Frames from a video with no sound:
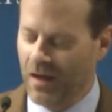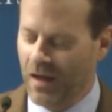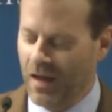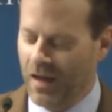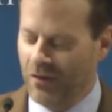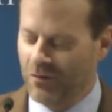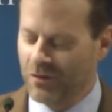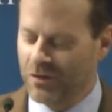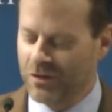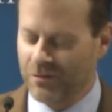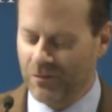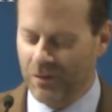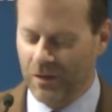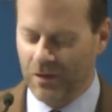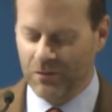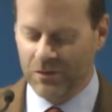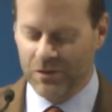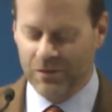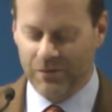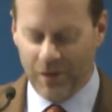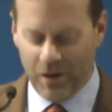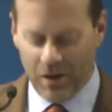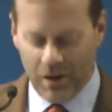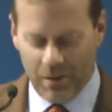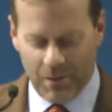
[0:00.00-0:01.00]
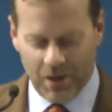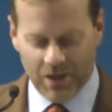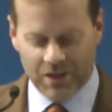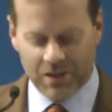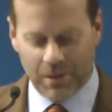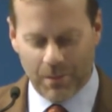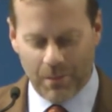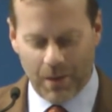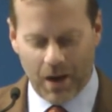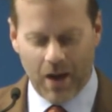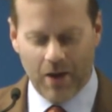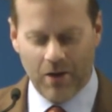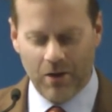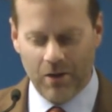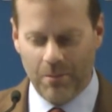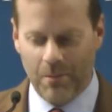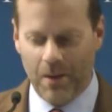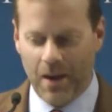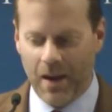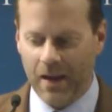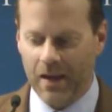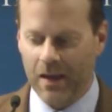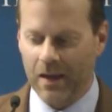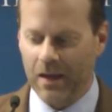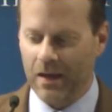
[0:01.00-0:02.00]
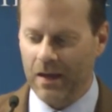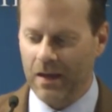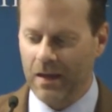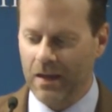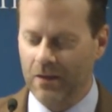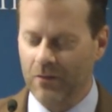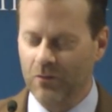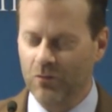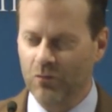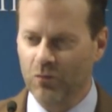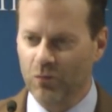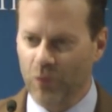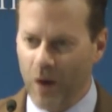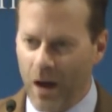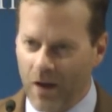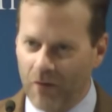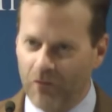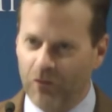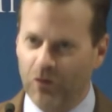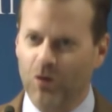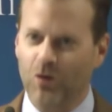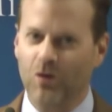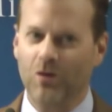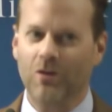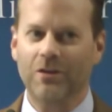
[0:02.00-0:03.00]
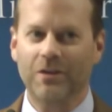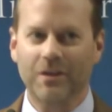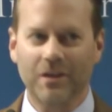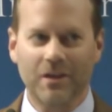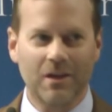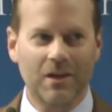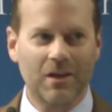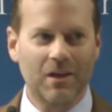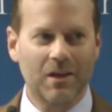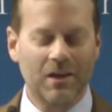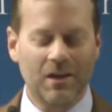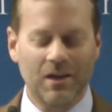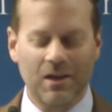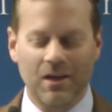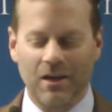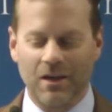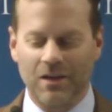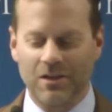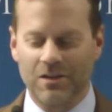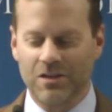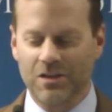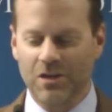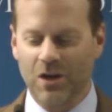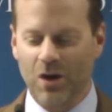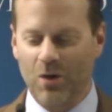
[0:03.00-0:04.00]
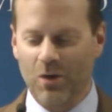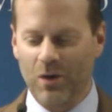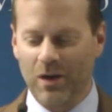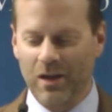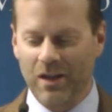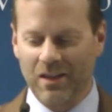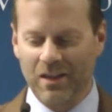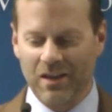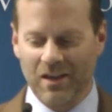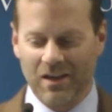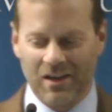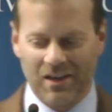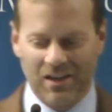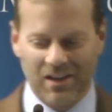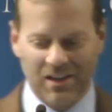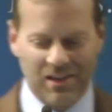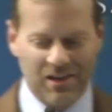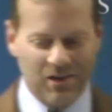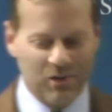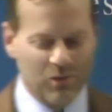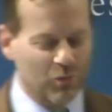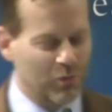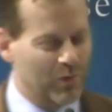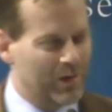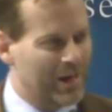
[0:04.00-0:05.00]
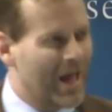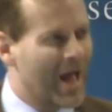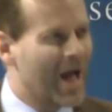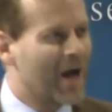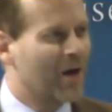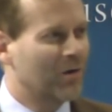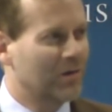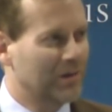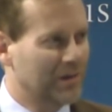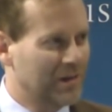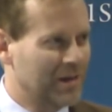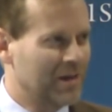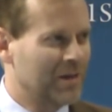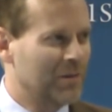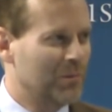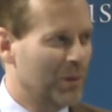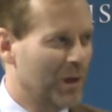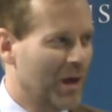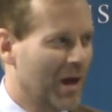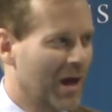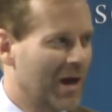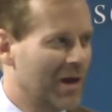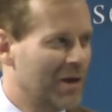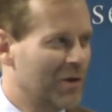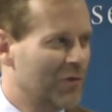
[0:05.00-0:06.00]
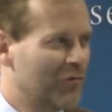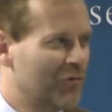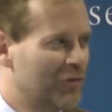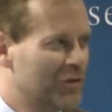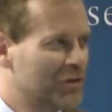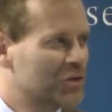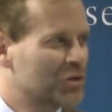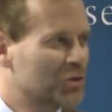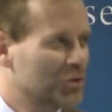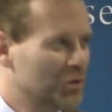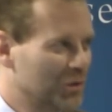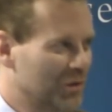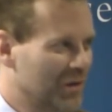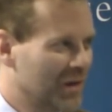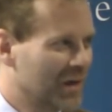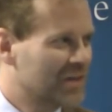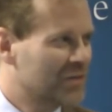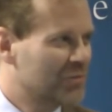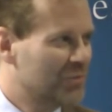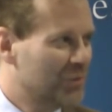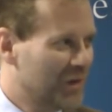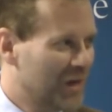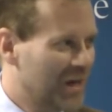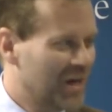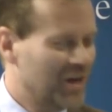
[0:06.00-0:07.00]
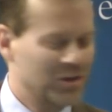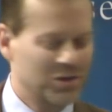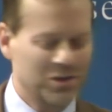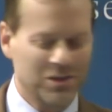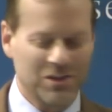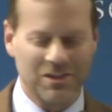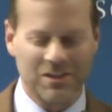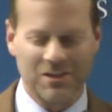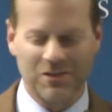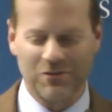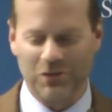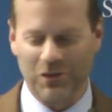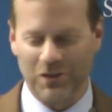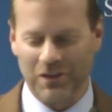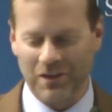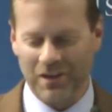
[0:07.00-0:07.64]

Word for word: And he was, he was very much a modern Mencken. He reveled in showing the, the reality behind official explanations for